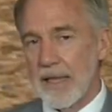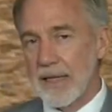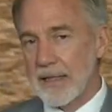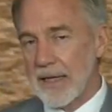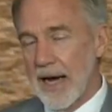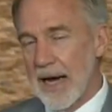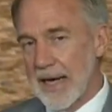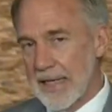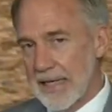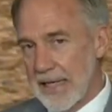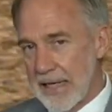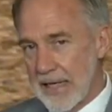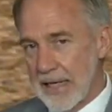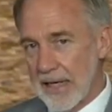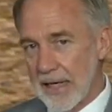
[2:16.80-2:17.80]
This
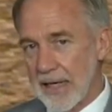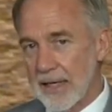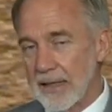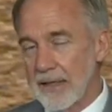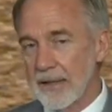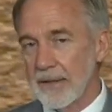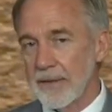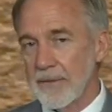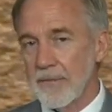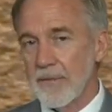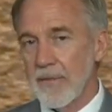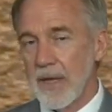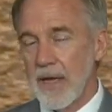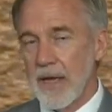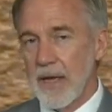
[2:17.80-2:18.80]
idea
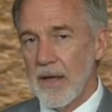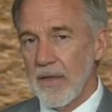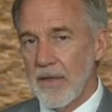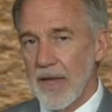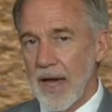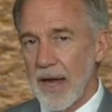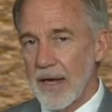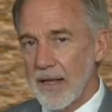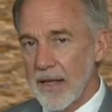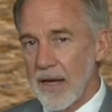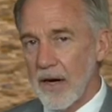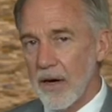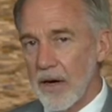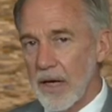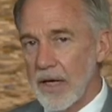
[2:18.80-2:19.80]
that
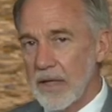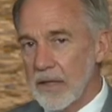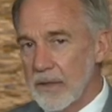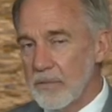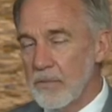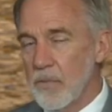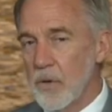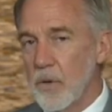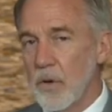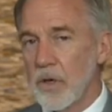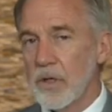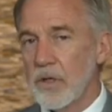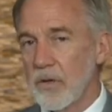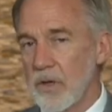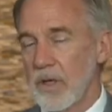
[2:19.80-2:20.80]
there is more
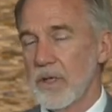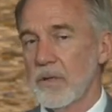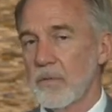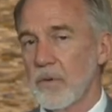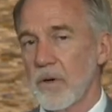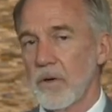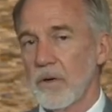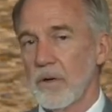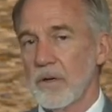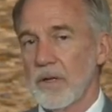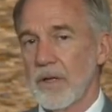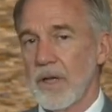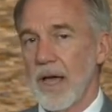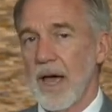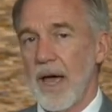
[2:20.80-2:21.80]
to this world
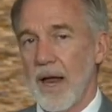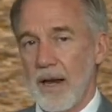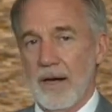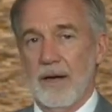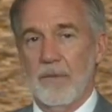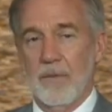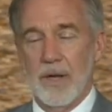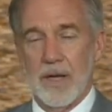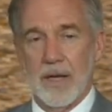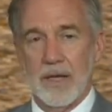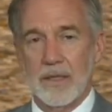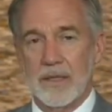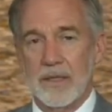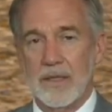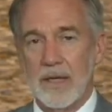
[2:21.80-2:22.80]
than we
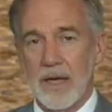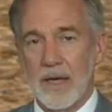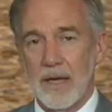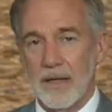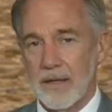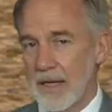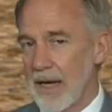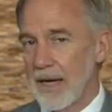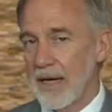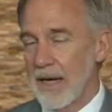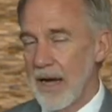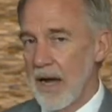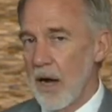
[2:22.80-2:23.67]
can see, that